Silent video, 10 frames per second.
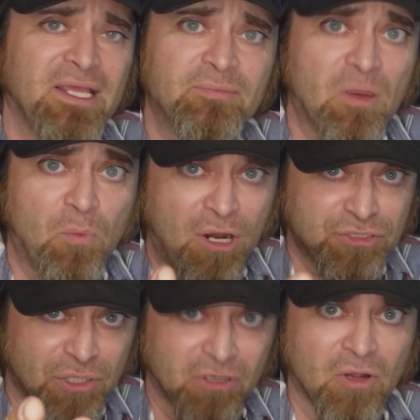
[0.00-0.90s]
keep that
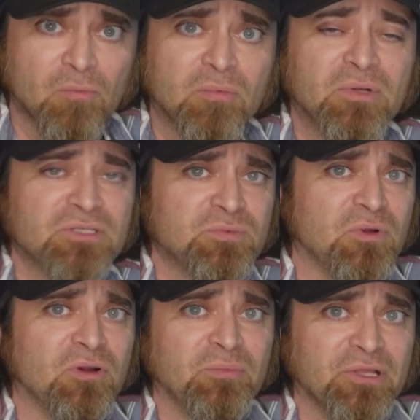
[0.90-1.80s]
Wireshark open because
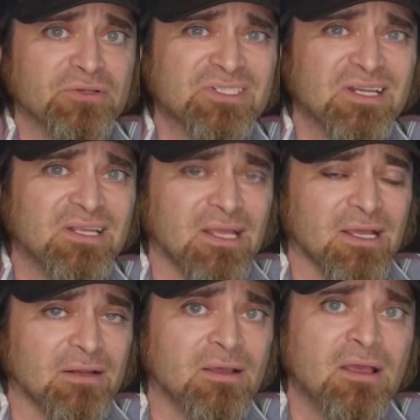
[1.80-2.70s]
we're going to be using it
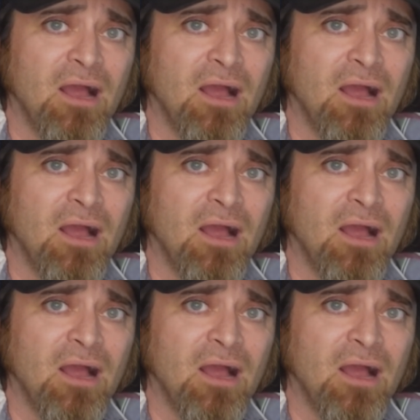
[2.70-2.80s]
again.